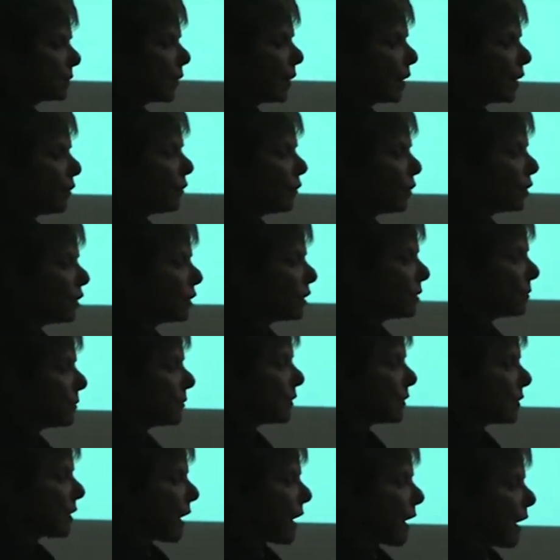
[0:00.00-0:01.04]
In
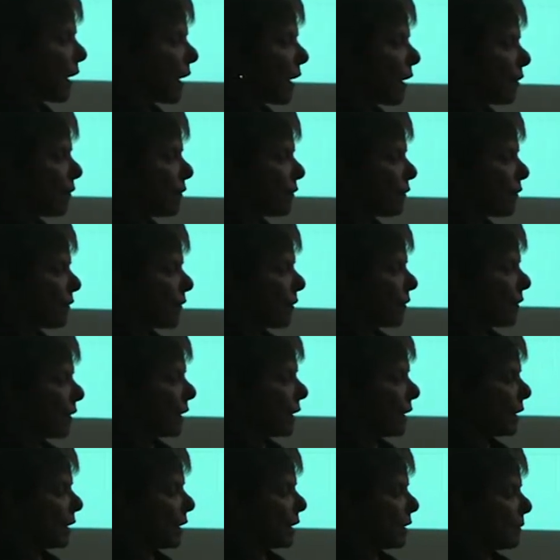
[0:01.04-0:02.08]
terms of
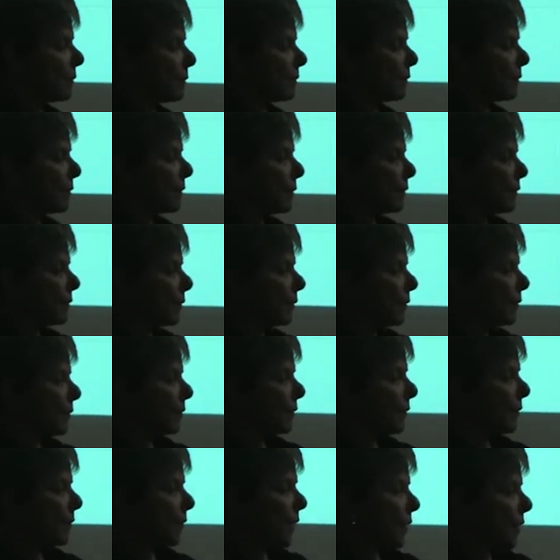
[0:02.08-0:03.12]
the,
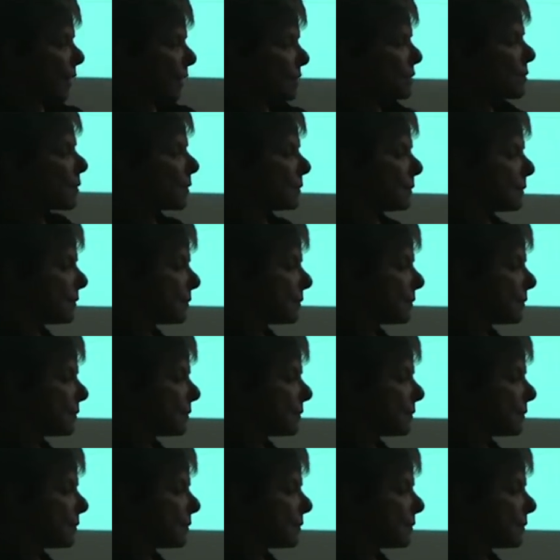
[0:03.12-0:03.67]
next one.